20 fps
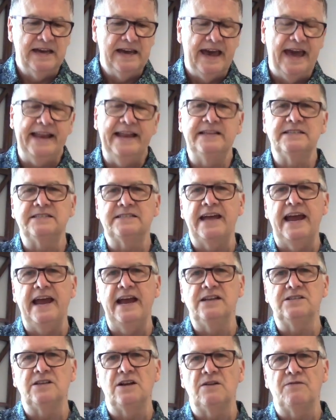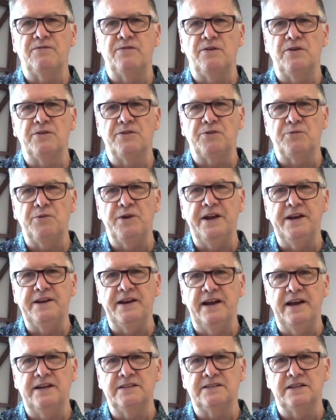and he stays there for three
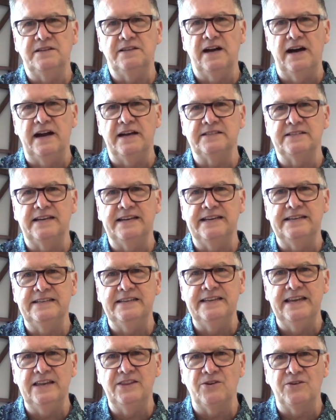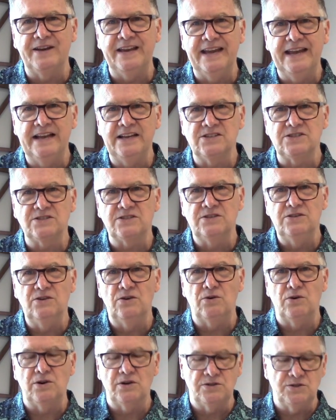days and nights, and he neither eats
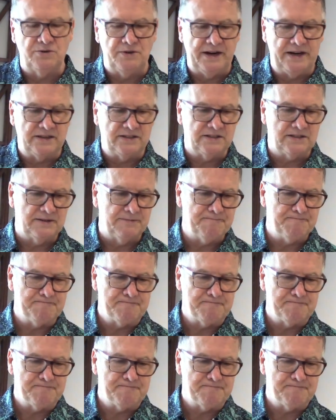nor drinks.